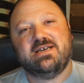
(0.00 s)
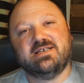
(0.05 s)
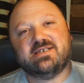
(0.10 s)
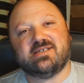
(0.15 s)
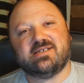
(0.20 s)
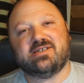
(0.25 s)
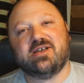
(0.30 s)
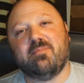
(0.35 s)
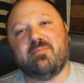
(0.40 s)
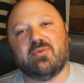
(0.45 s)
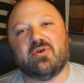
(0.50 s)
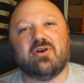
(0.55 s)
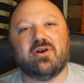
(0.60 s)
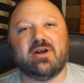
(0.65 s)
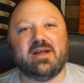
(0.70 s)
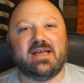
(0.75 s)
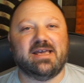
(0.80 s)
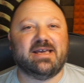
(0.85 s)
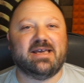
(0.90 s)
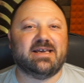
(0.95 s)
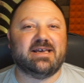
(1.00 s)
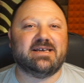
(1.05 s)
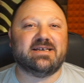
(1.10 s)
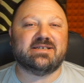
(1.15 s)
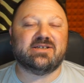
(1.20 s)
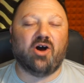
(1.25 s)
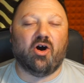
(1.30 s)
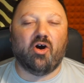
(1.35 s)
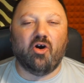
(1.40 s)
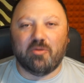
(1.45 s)
Summer
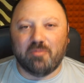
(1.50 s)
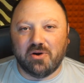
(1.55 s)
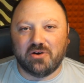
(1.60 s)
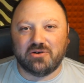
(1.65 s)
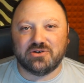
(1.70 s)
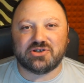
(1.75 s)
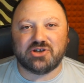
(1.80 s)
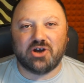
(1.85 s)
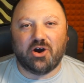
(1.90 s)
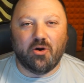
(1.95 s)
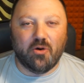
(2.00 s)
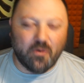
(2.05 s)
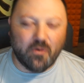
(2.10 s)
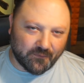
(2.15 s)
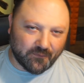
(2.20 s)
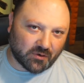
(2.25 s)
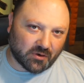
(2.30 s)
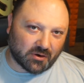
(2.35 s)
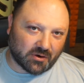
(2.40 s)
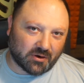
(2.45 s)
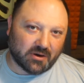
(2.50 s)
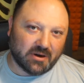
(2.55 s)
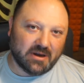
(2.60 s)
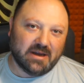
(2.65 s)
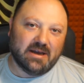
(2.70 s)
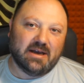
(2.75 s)
is almost over.